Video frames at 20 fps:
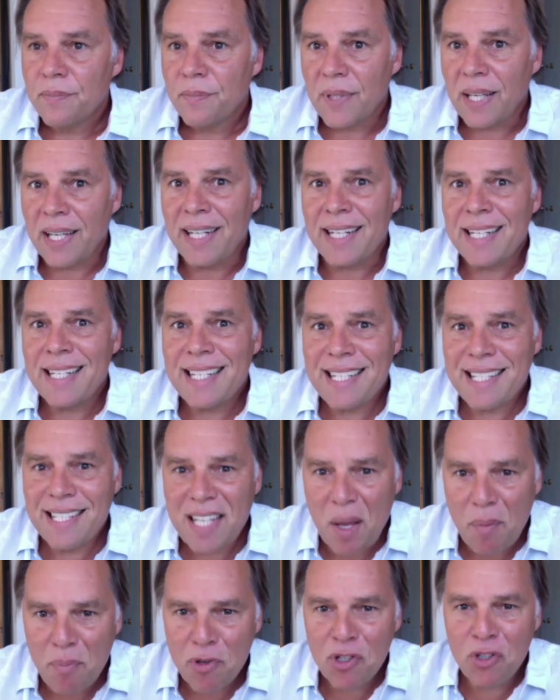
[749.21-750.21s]

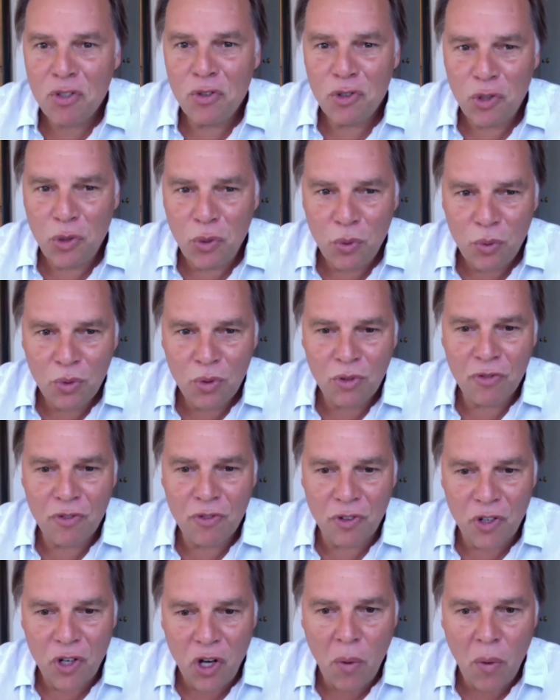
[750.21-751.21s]
exceptional tool for
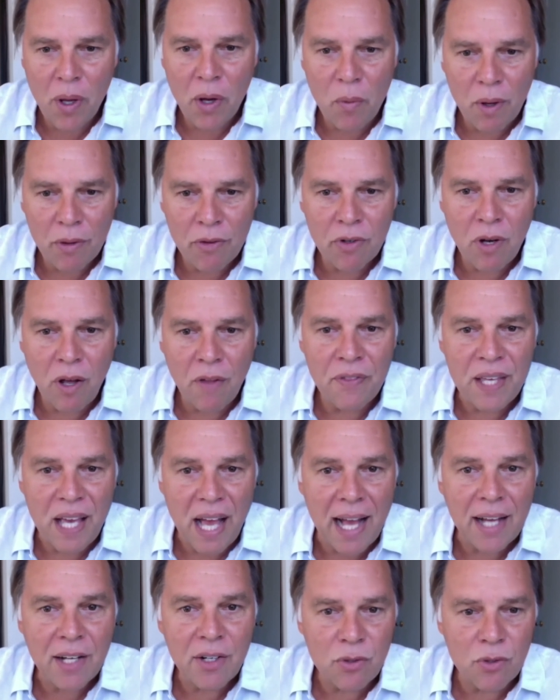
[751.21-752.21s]
knowing whether or not the
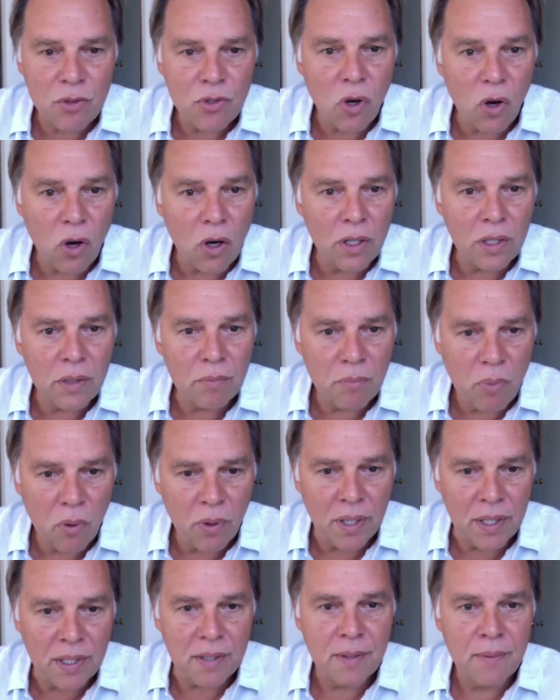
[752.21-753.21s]
actor's on
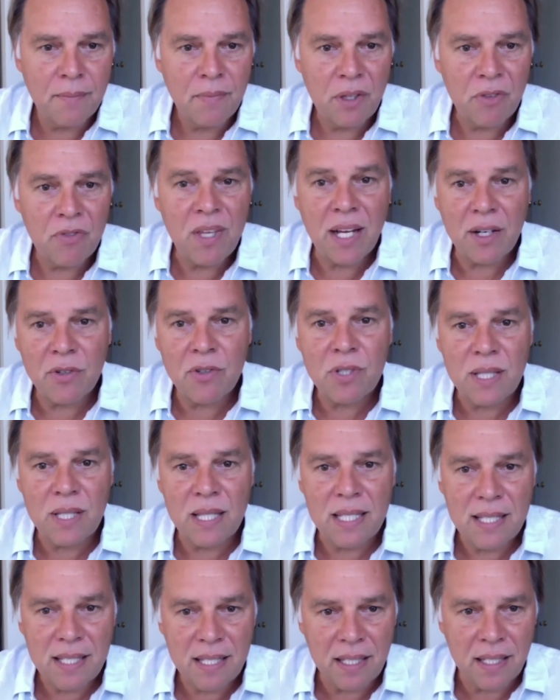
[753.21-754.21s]
point, if the actor's in the
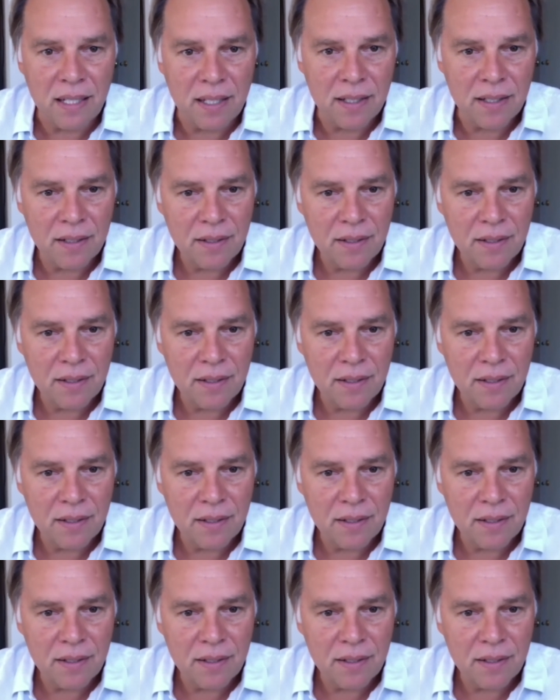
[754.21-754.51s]
scene.